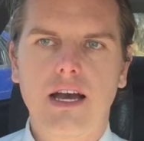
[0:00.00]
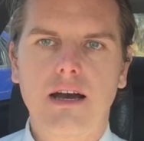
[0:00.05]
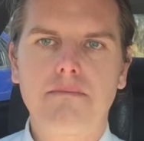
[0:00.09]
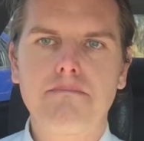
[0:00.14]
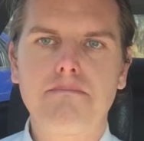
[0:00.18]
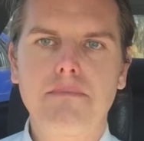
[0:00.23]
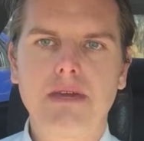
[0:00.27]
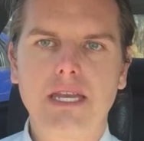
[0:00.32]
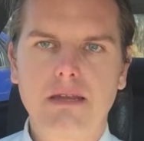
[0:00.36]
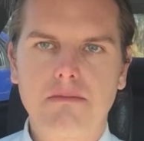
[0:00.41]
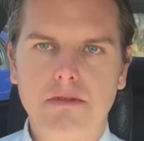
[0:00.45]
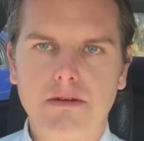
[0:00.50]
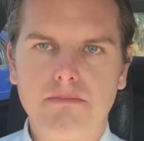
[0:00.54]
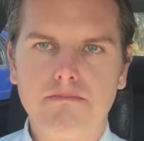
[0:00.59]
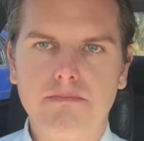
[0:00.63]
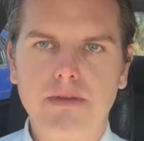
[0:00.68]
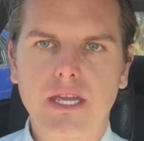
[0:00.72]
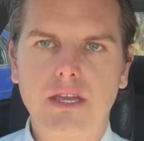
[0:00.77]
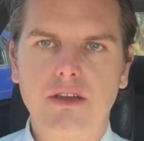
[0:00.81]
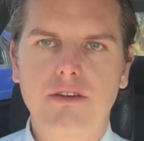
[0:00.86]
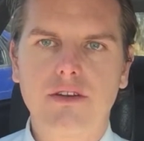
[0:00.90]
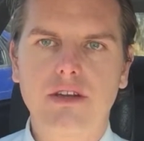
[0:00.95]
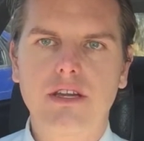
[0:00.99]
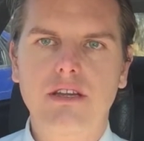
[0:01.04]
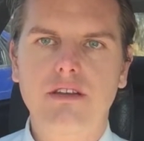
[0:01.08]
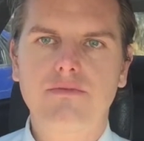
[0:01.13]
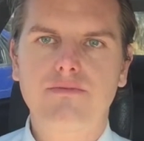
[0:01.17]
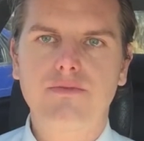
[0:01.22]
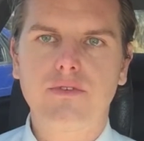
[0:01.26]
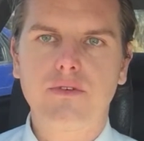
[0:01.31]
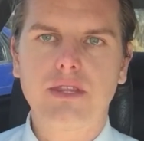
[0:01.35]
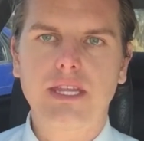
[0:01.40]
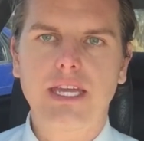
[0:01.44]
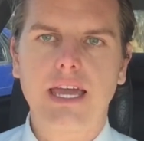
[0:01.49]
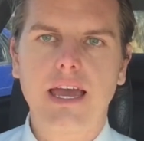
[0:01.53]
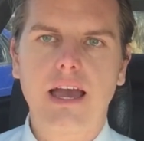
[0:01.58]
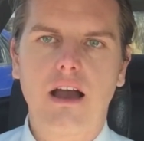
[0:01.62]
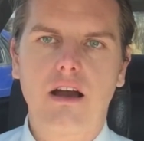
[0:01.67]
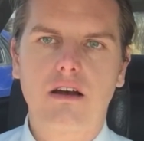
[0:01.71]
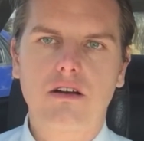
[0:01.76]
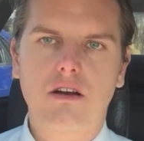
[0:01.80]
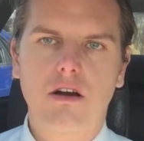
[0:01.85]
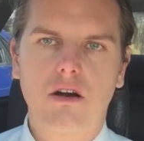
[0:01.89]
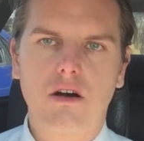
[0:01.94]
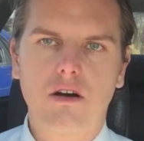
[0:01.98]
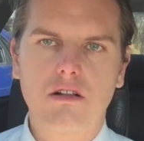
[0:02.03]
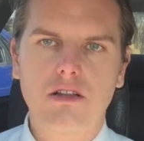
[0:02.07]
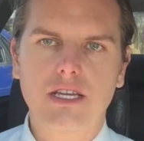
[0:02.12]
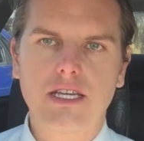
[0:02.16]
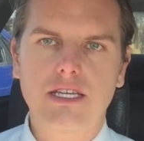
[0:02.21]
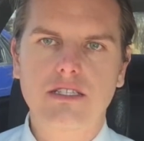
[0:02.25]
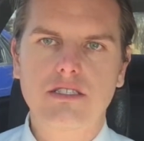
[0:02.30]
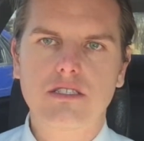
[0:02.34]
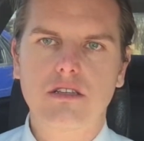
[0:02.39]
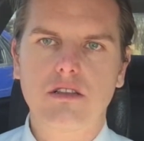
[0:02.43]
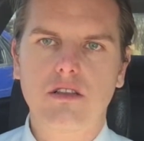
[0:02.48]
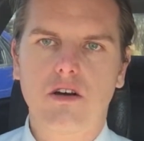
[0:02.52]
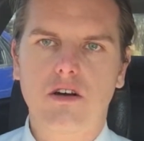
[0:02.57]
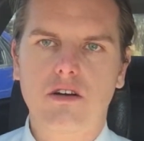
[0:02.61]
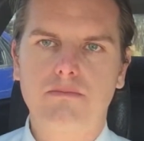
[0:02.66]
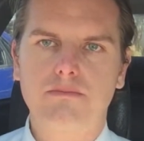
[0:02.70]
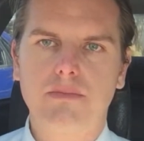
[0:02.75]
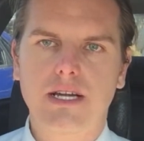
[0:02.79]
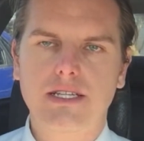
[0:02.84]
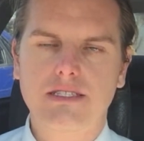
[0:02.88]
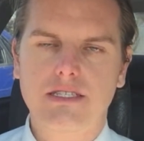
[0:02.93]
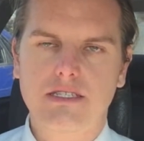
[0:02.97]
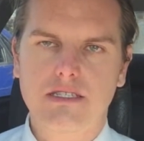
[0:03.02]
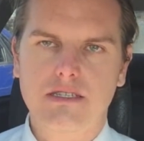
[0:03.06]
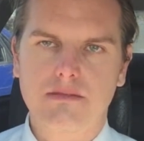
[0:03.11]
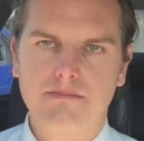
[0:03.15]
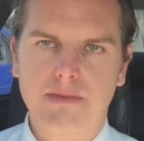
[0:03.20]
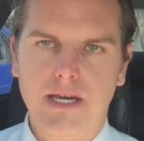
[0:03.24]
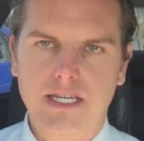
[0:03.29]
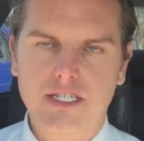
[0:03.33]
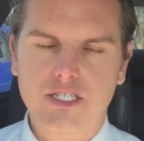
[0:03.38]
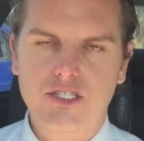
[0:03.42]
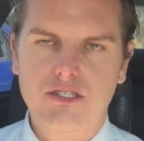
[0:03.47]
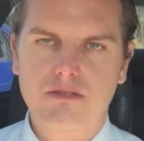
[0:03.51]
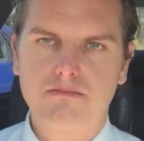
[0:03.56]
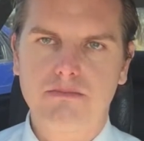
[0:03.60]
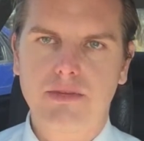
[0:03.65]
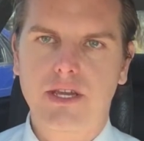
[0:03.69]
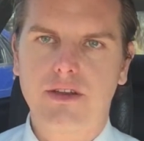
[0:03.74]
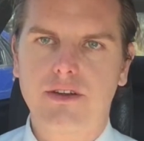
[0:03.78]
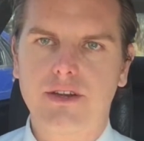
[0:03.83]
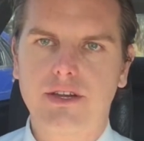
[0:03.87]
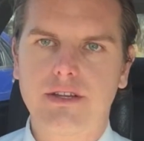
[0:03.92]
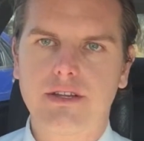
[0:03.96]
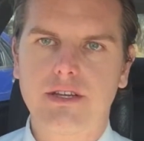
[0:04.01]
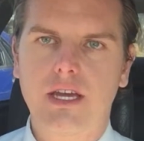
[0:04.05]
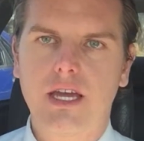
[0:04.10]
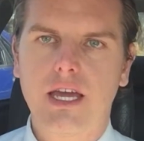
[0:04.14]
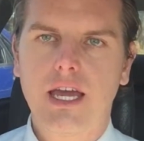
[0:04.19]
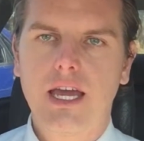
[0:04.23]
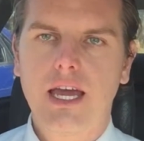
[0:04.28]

minimum period for the alcohol interlock participation period.